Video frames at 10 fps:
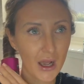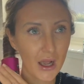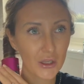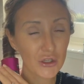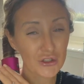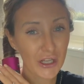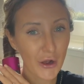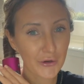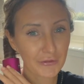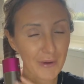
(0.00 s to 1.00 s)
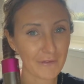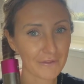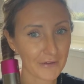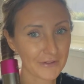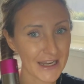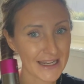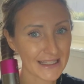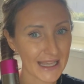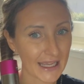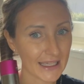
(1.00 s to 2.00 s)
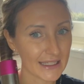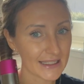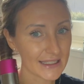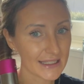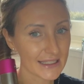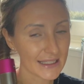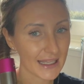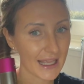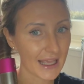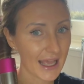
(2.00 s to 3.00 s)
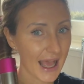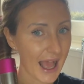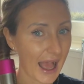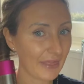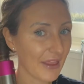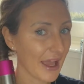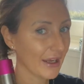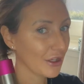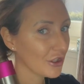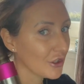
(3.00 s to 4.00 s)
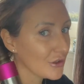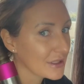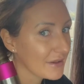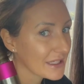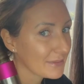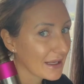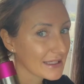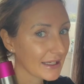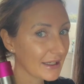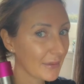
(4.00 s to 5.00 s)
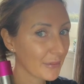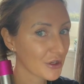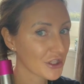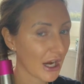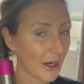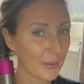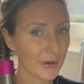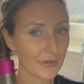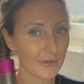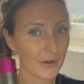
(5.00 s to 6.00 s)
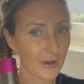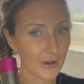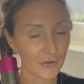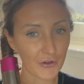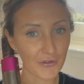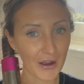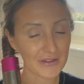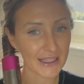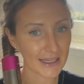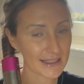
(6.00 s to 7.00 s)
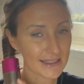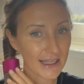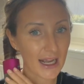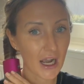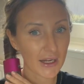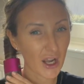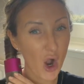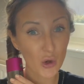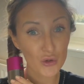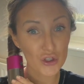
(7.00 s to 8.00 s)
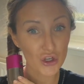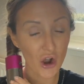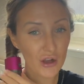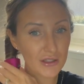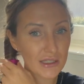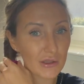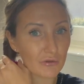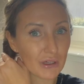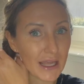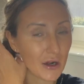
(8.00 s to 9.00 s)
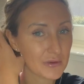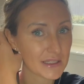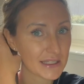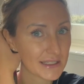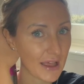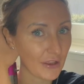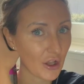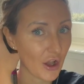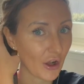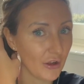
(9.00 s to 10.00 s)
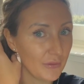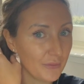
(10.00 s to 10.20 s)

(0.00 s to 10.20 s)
Usually hold it for about 15 seconds, and then use this button and push it up for 5 seconds to get a kind of cold shot, so it really helps to set the curl.